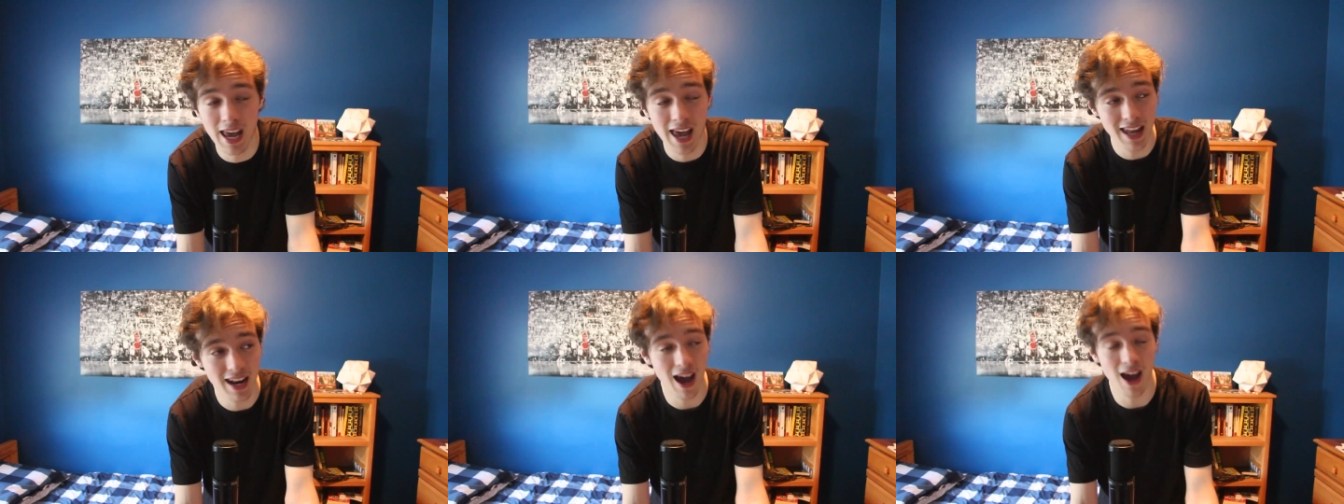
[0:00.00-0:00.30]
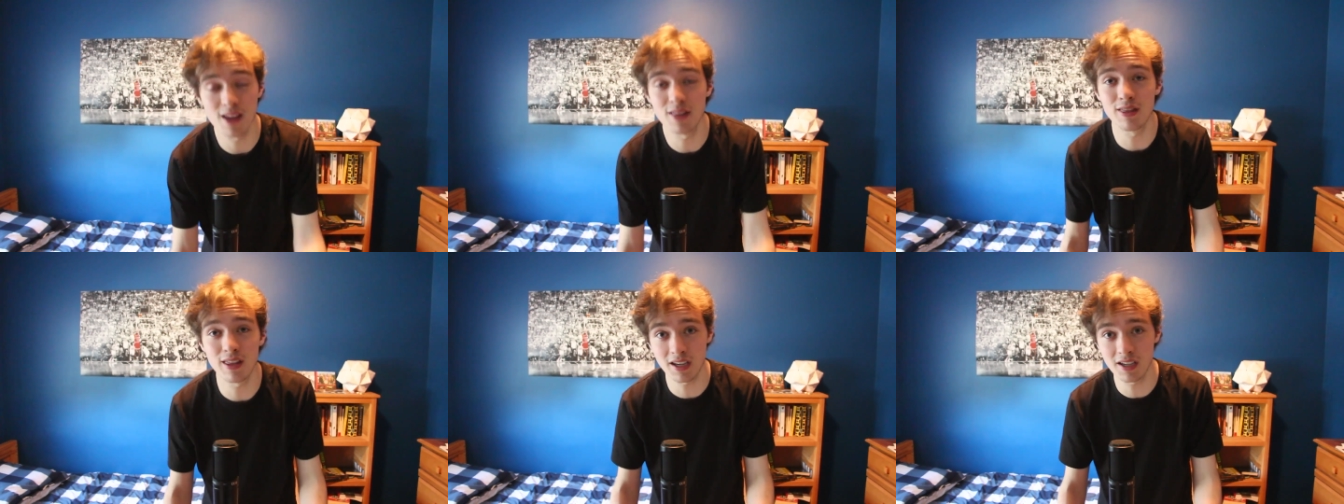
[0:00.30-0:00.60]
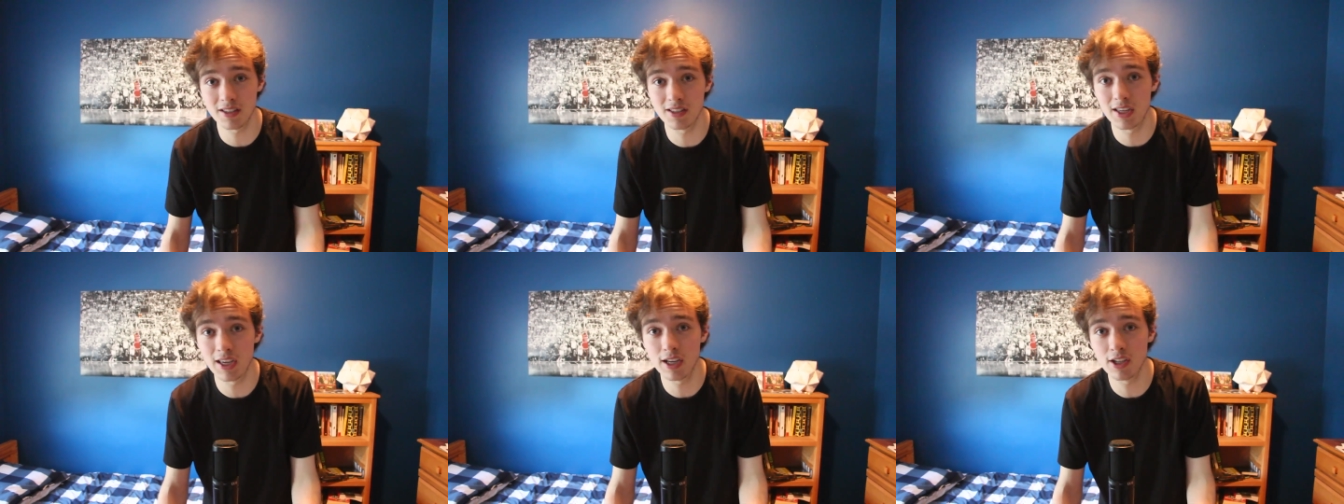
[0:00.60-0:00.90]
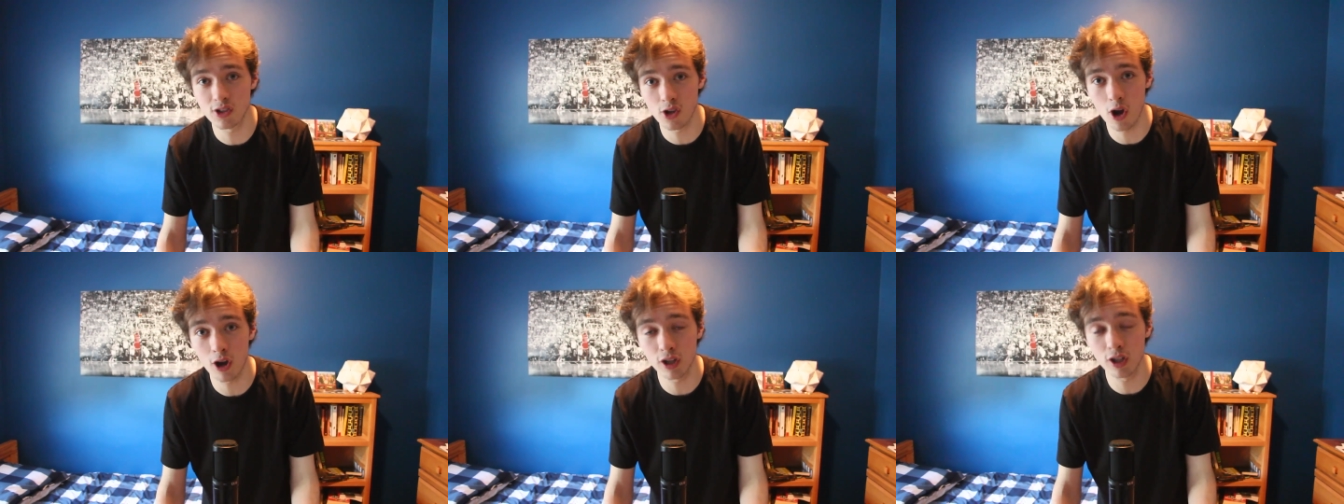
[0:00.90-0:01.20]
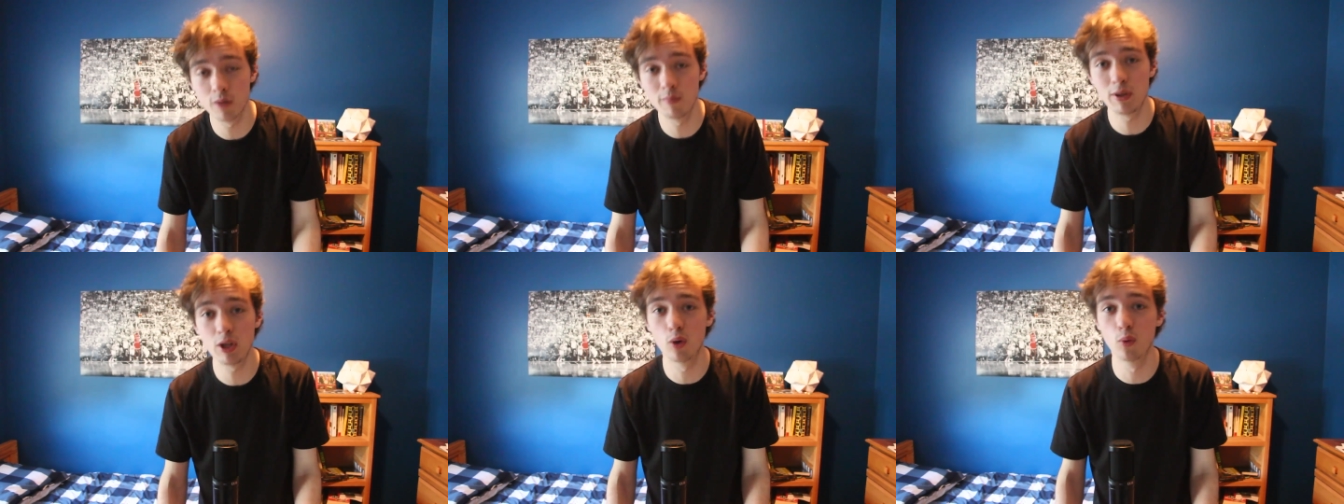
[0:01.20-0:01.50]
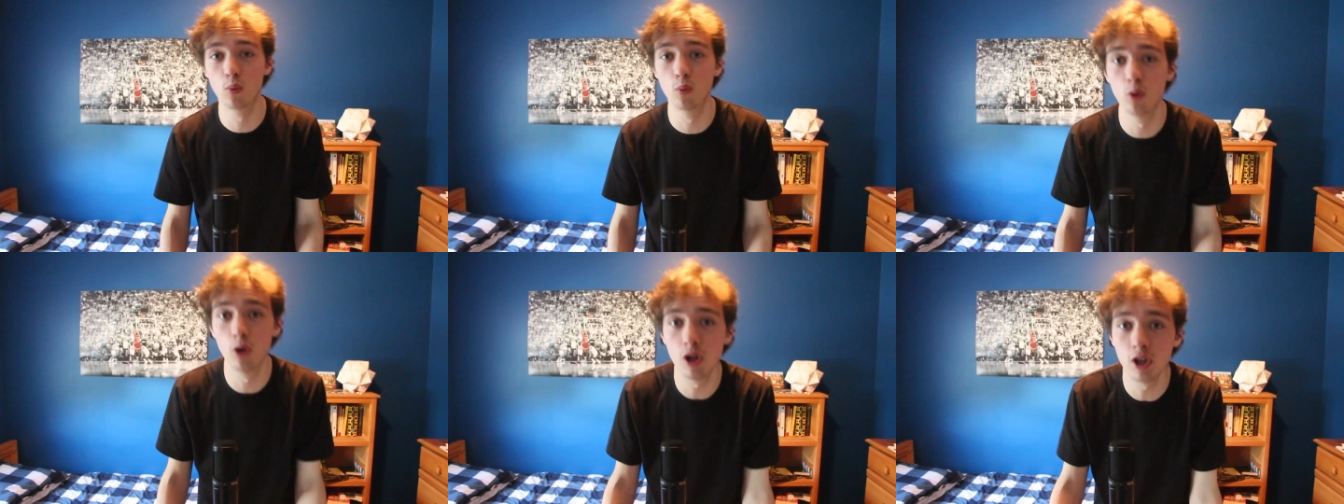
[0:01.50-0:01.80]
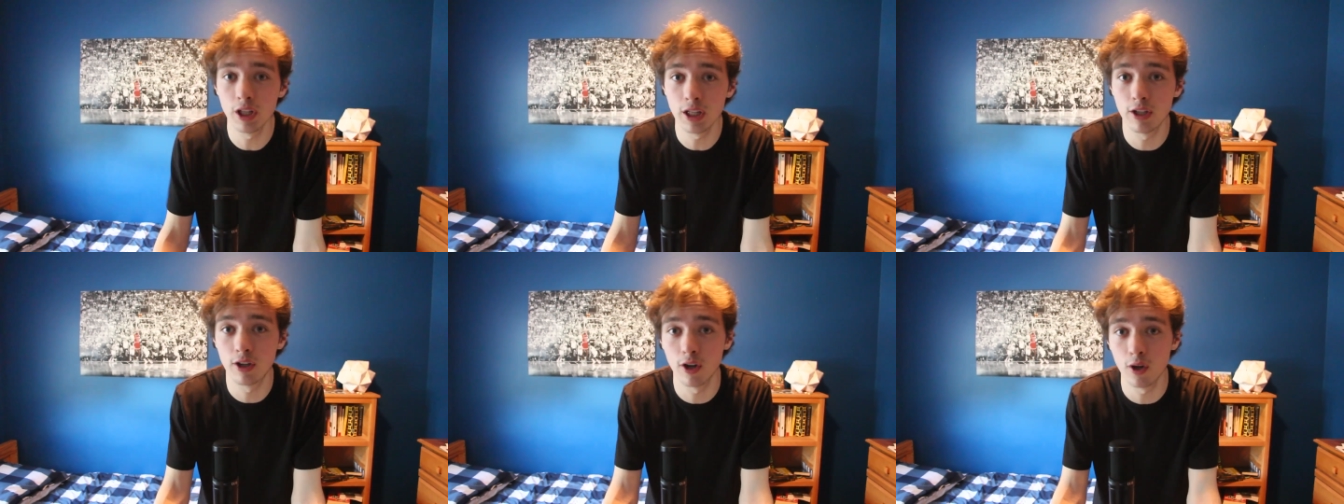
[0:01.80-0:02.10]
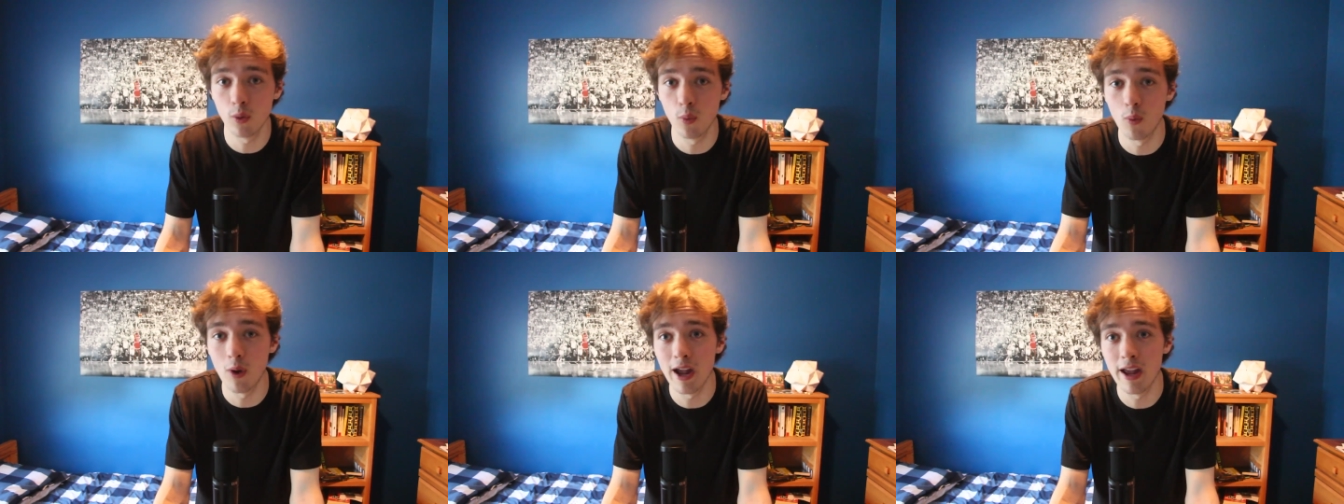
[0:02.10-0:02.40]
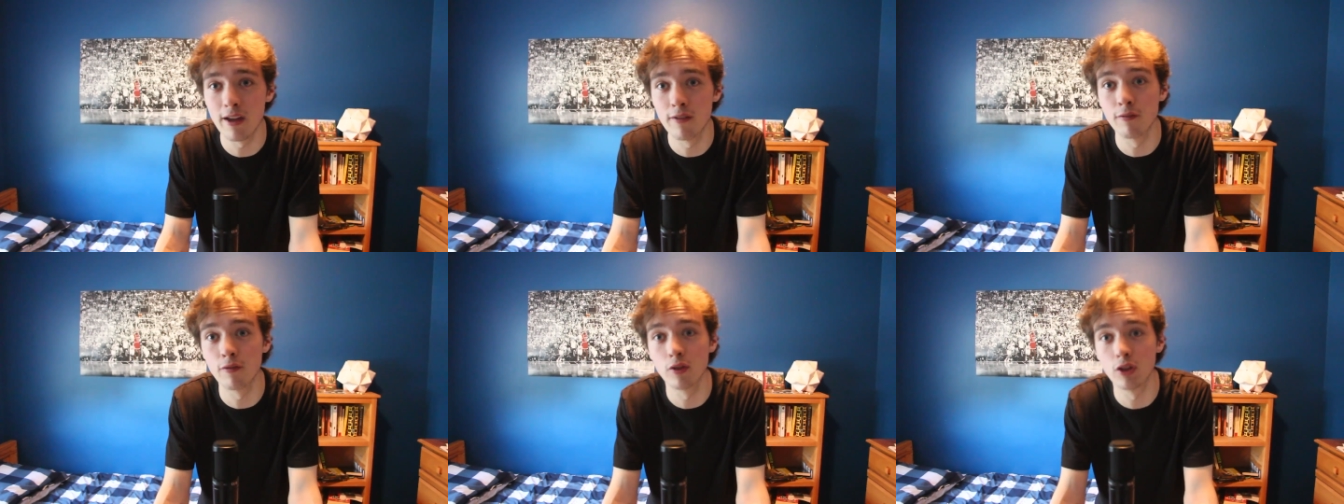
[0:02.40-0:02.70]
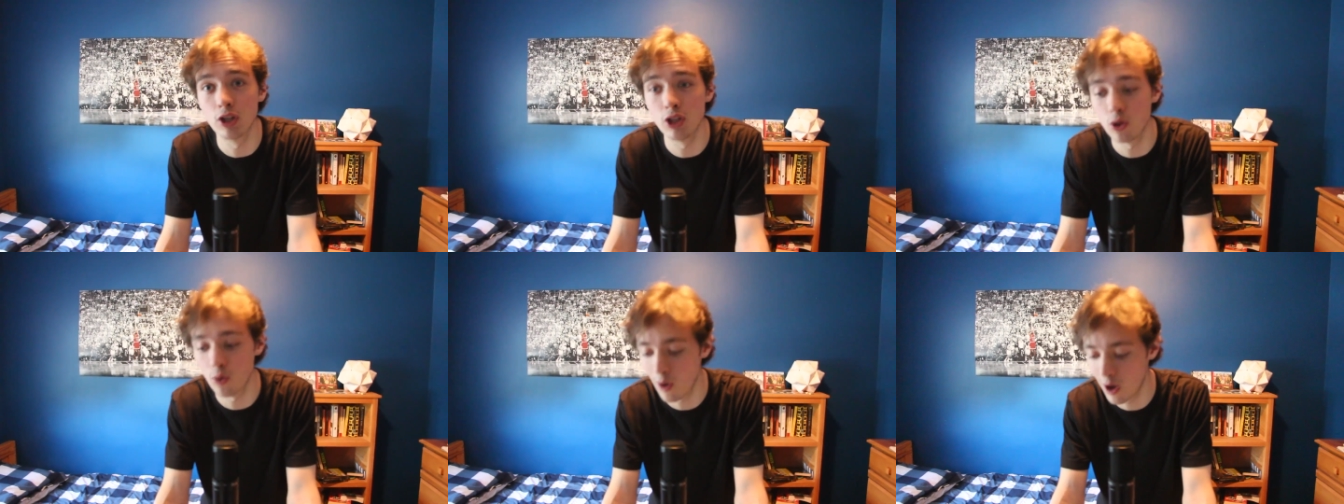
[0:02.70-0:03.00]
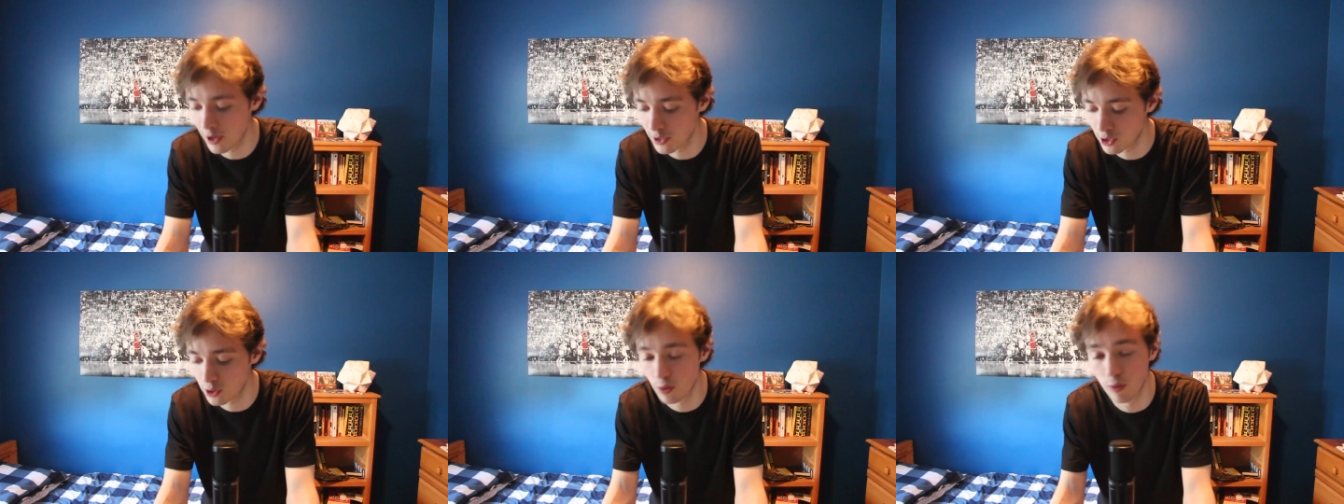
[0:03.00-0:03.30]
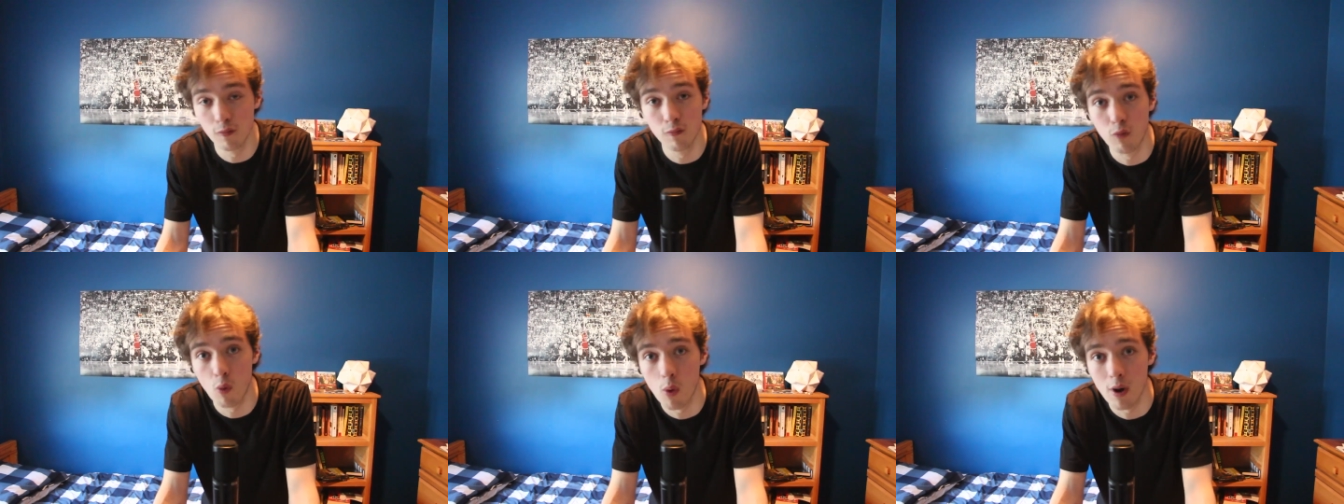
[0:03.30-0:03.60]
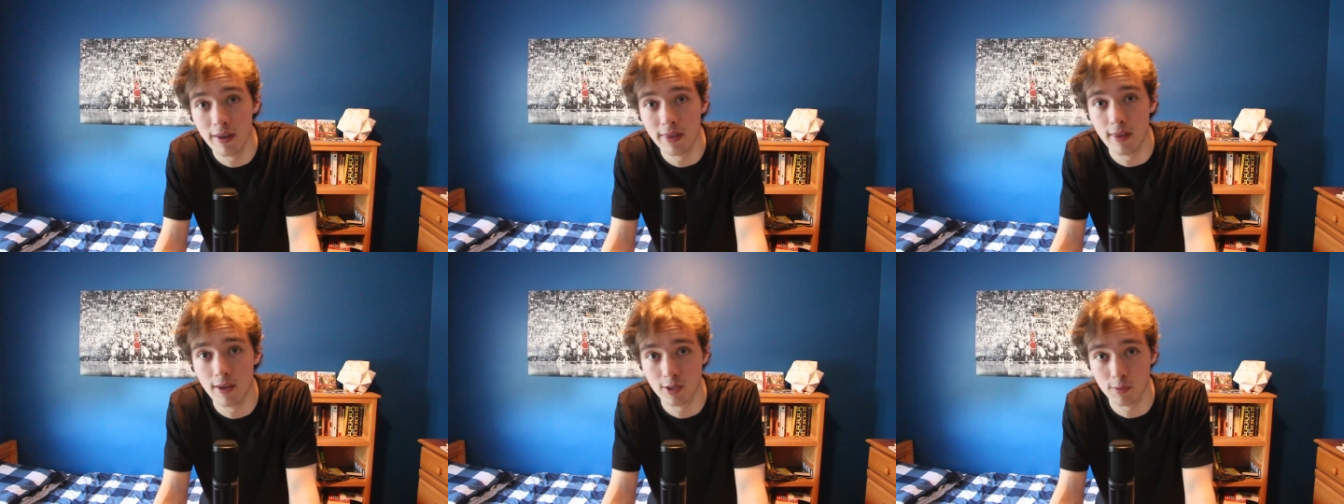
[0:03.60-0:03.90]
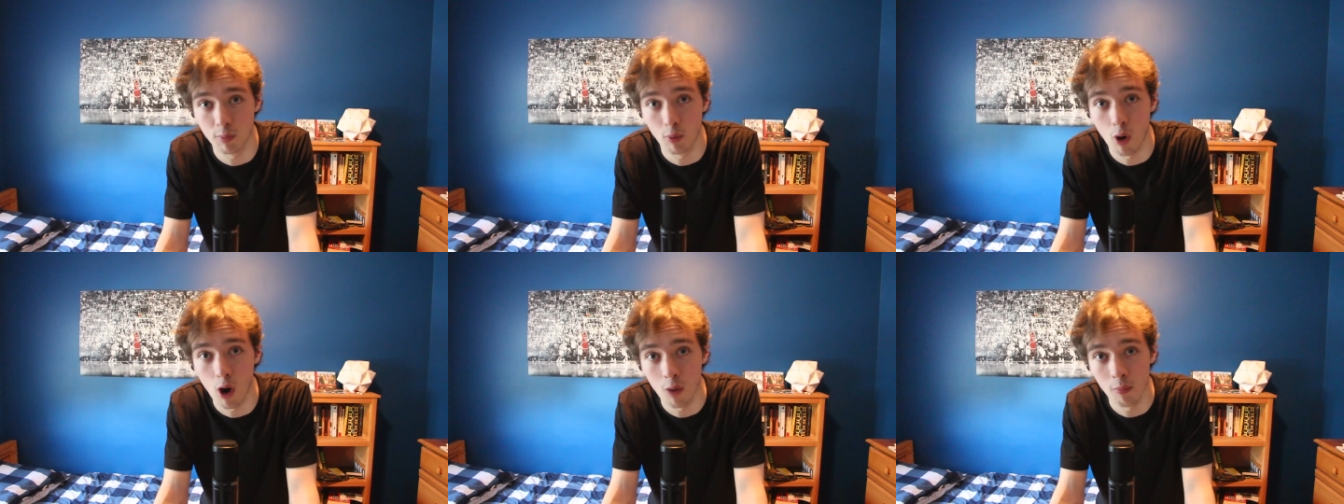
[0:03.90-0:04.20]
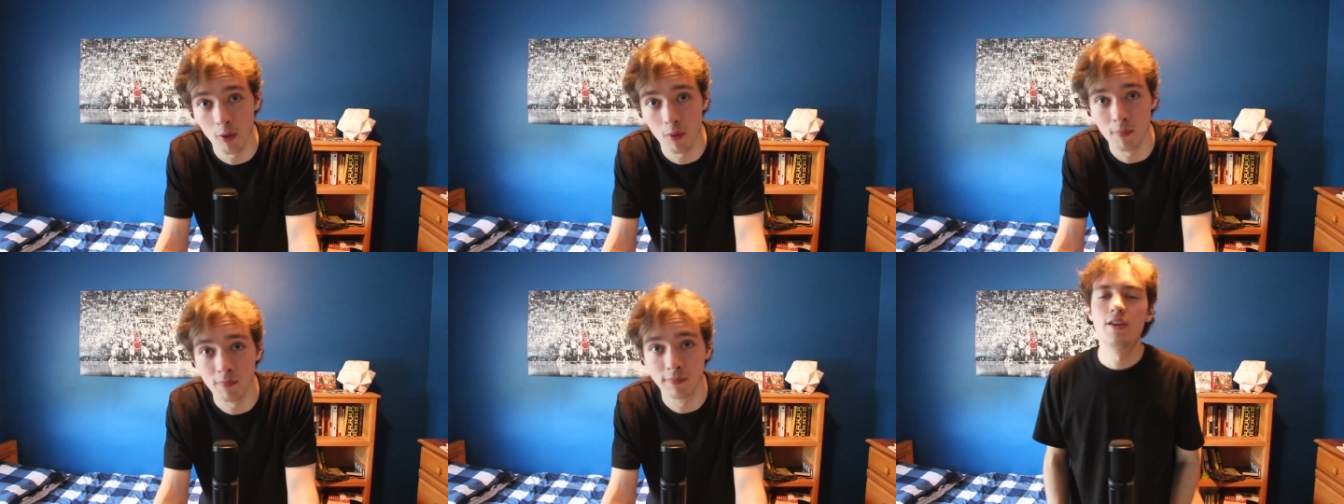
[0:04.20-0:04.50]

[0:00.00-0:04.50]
And I think TikTok could be a really good way for the US to avoid this problem.